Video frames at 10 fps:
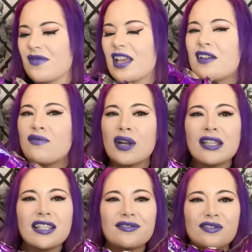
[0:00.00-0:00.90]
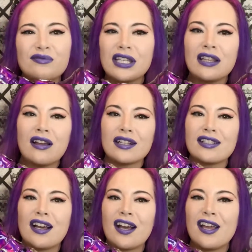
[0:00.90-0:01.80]
I've wanted these for a really long
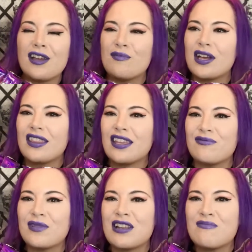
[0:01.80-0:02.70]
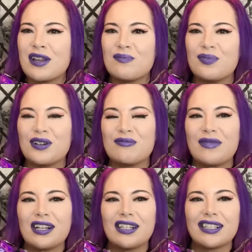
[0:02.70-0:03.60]
time. They've been in my
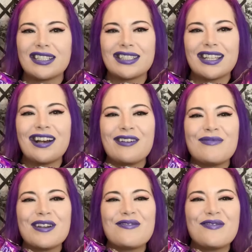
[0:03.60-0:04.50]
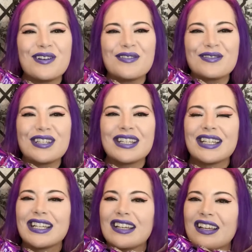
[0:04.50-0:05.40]
bookmarks on my phone
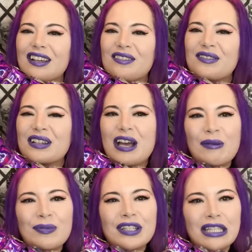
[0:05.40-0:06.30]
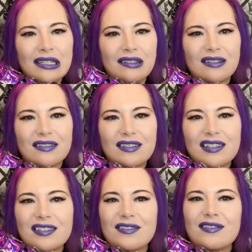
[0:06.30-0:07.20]
for a couple of years,
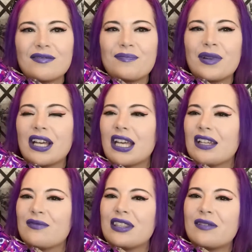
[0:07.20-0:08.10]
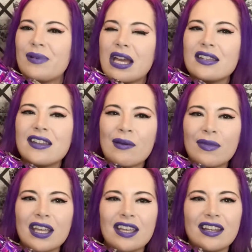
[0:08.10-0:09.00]
but with the
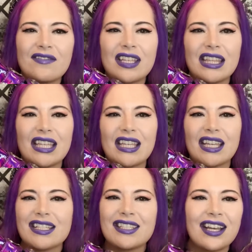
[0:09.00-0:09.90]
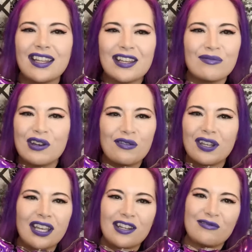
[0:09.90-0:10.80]
pandemic and everything, it's not like I'm
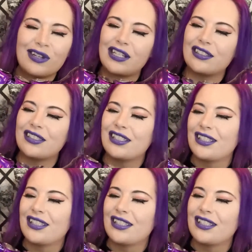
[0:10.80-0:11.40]
going anywhere.